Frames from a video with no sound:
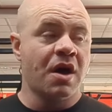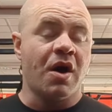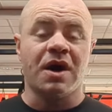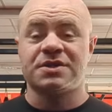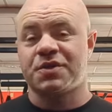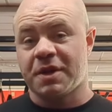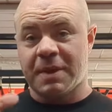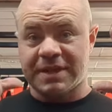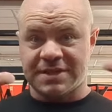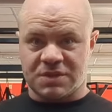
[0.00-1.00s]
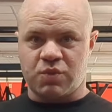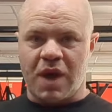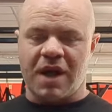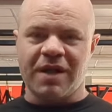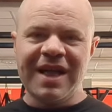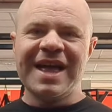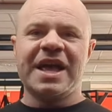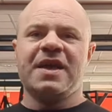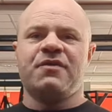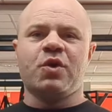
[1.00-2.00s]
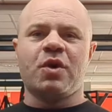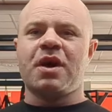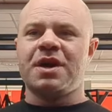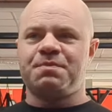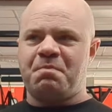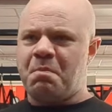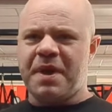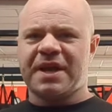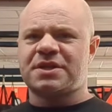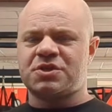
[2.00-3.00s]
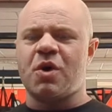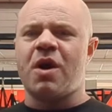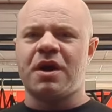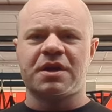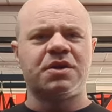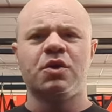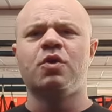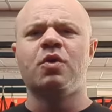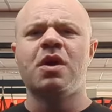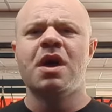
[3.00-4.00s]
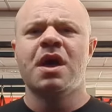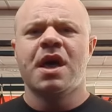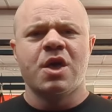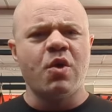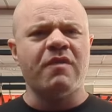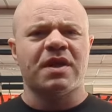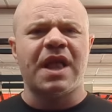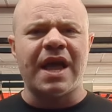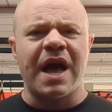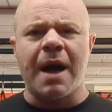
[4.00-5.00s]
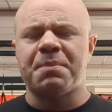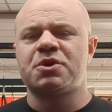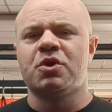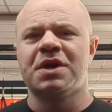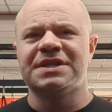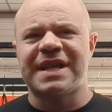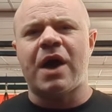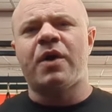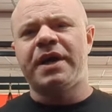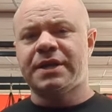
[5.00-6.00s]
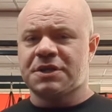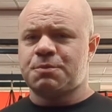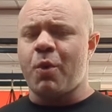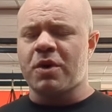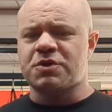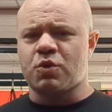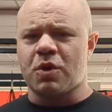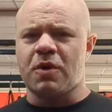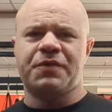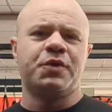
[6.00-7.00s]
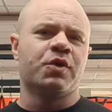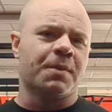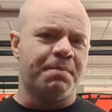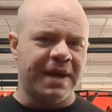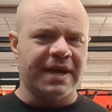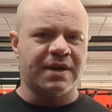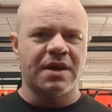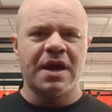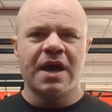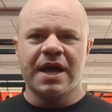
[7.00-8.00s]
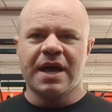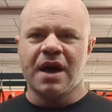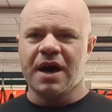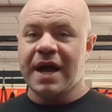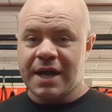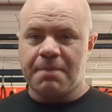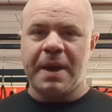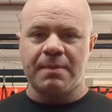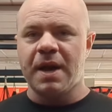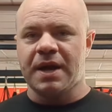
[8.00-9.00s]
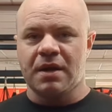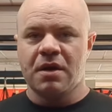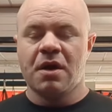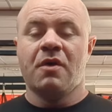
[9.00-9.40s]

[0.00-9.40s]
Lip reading: Also think about this as well. If you're a big, strong dude, you have a lot of opportunities now in the sports world to compete and get paid money.